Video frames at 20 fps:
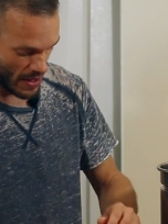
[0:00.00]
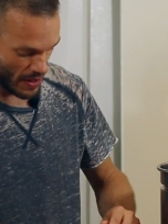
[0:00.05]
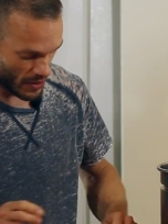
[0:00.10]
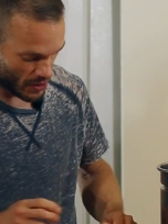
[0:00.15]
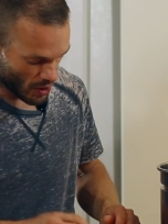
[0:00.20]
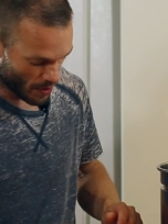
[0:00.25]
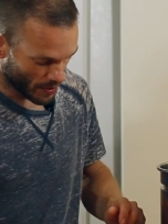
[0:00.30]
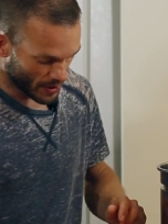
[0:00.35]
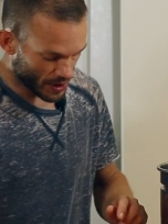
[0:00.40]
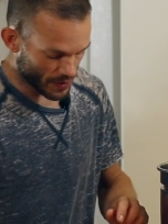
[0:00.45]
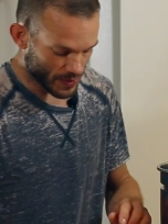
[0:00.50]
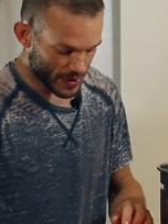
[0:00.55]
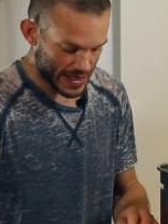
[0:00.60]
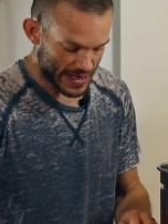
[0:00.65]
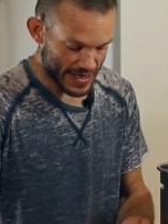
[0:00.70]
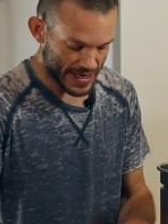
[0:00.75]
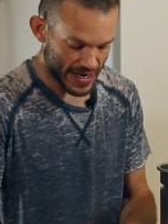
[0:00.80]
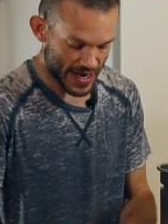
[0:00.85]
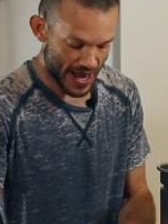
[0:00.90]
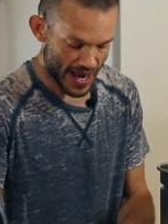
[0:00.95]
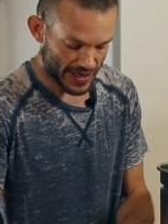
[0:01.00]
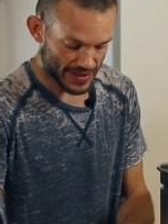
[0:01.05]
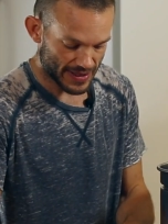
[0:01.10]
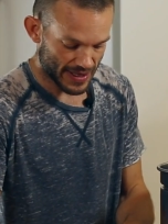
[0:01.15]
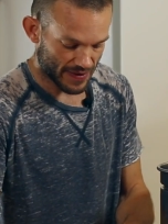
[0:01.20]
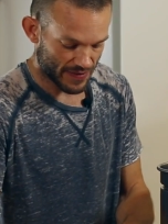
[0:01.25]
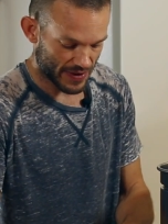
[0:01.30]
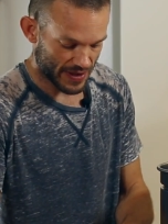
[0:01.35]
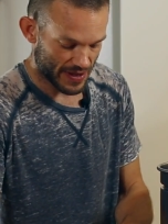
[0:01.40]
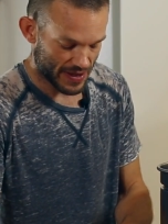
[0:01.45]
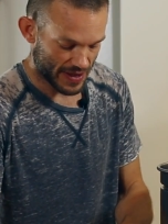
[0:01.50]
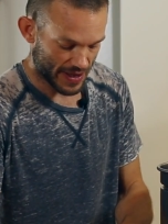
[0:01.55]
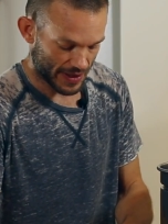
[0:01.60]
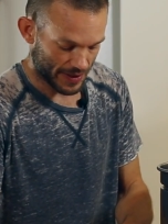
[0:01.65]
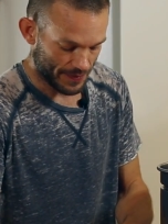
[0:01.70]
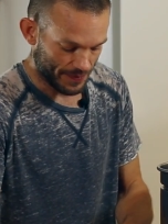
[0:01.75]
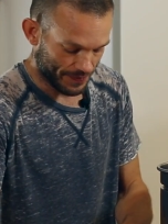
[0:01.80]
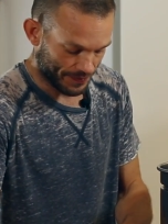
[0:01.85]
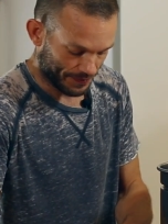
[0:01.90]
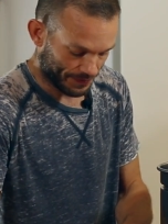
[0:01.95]
So I'm going to reconnect
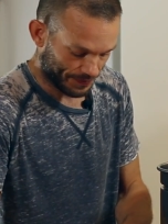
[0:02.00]
everything,